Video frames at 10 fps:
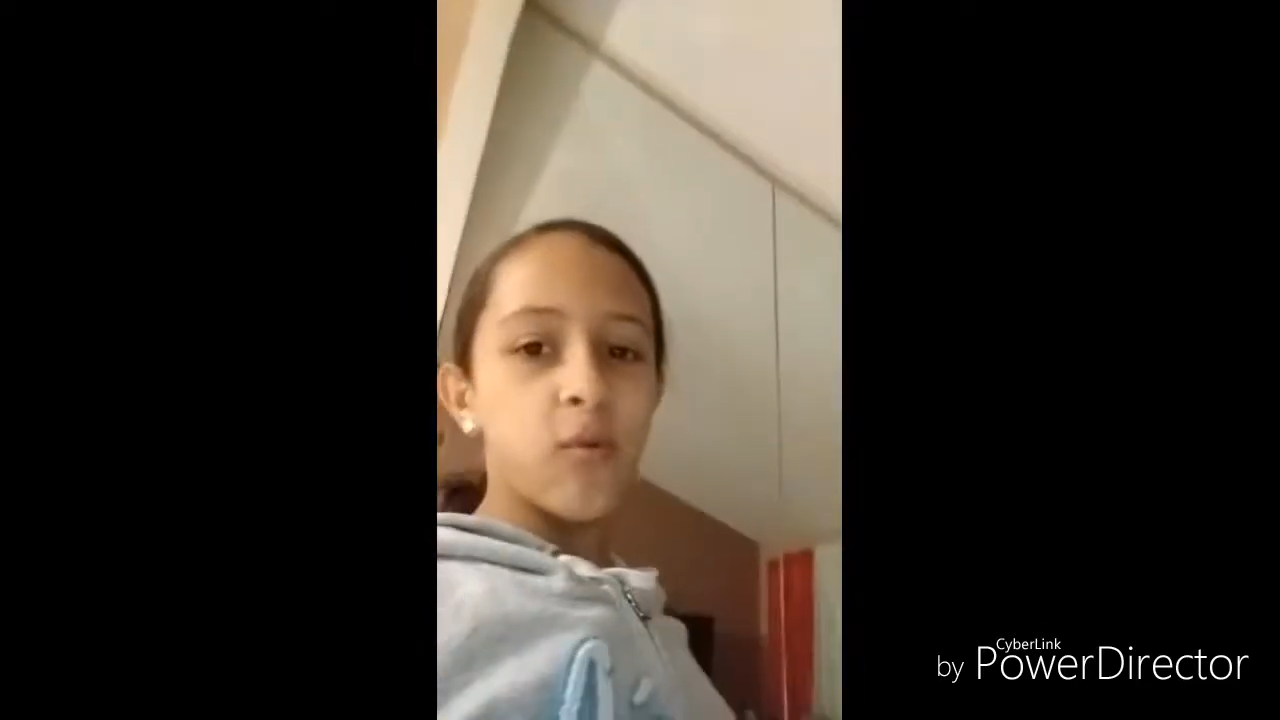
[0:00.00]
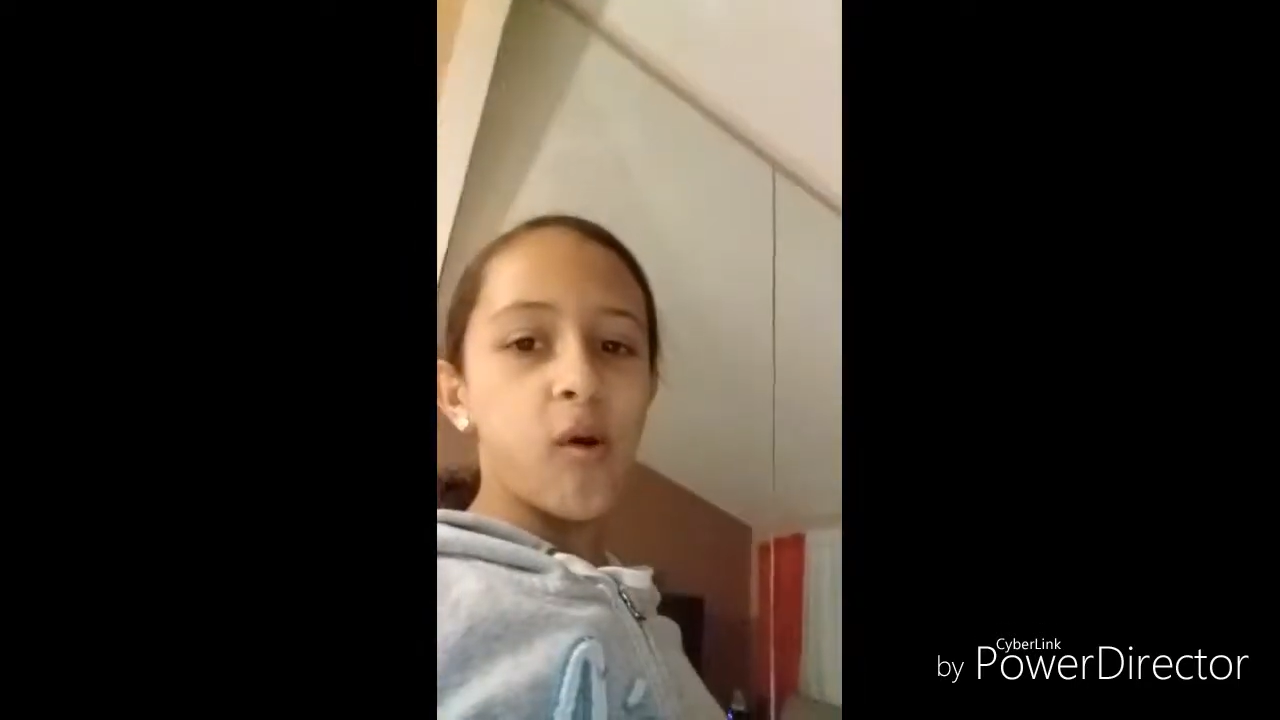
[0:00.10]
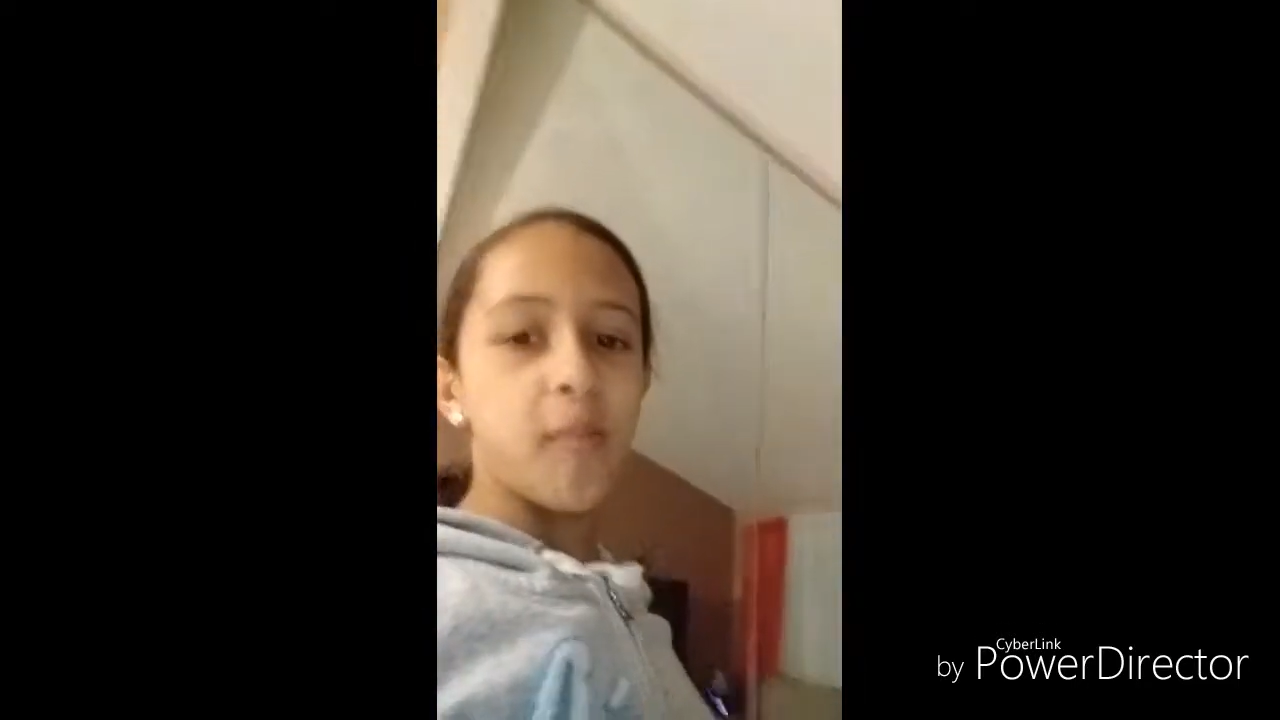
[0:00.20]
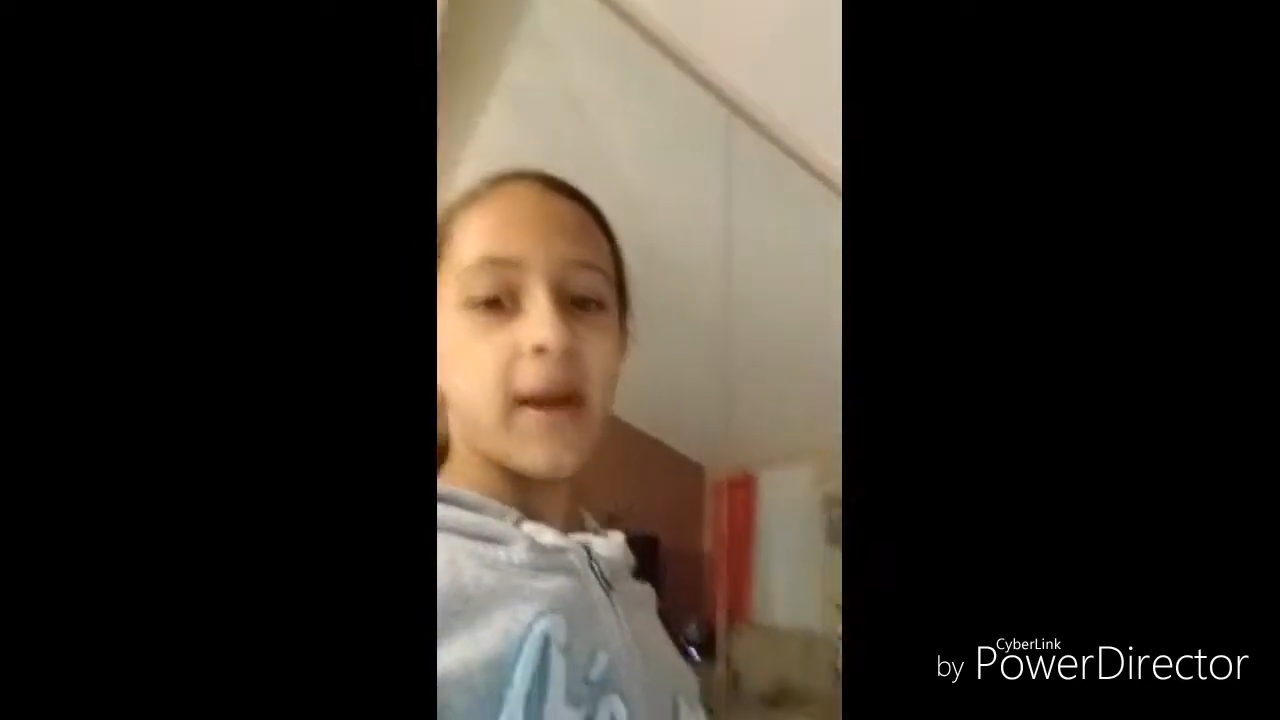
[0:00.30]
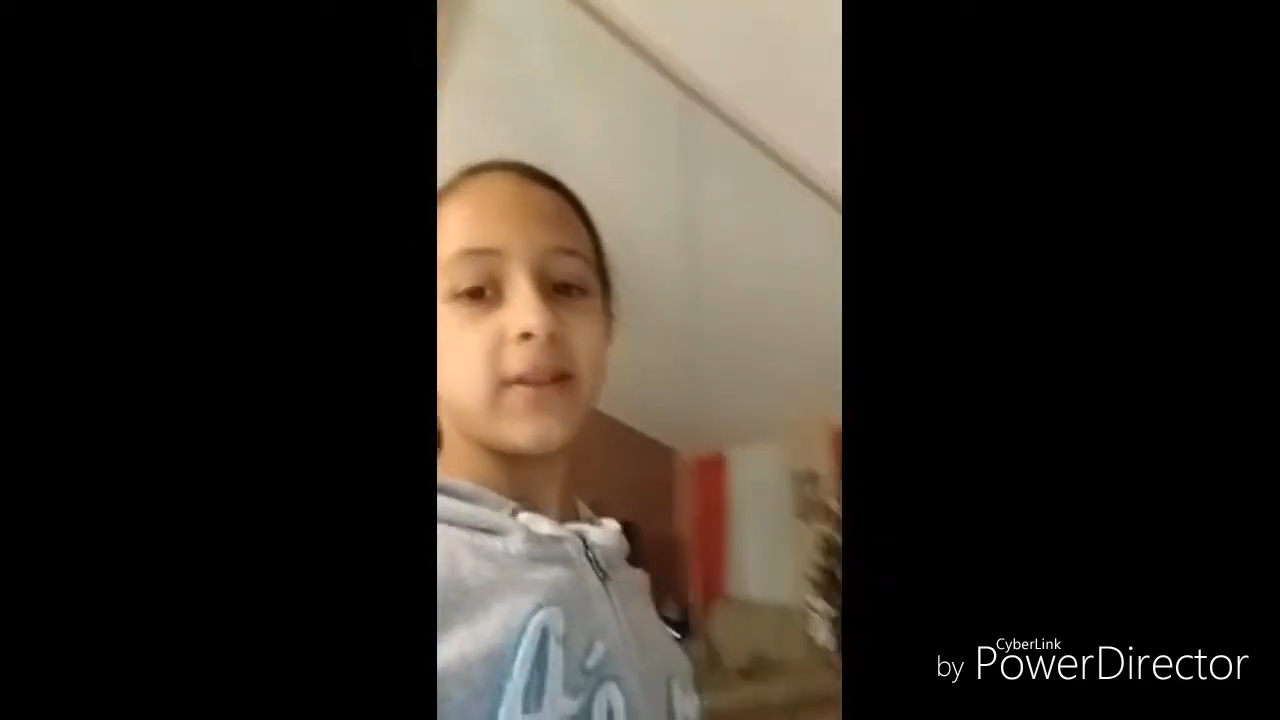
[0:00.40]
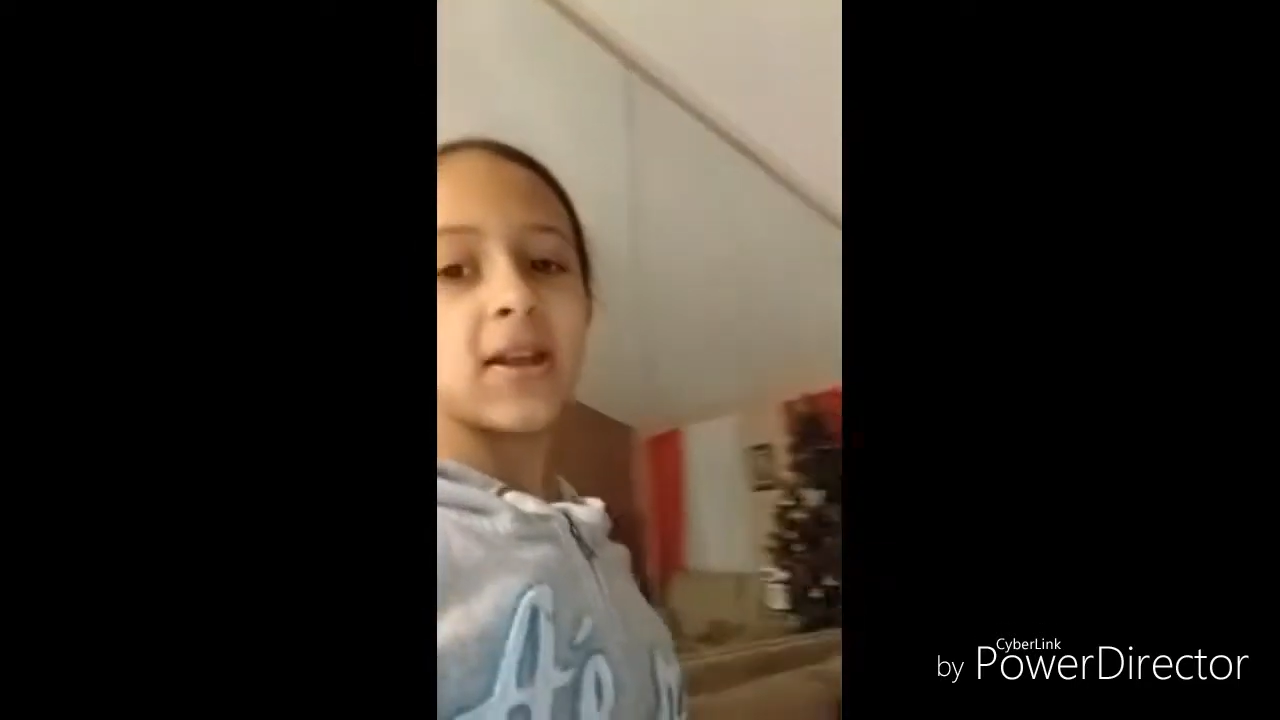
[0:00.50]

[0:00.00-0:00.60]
what my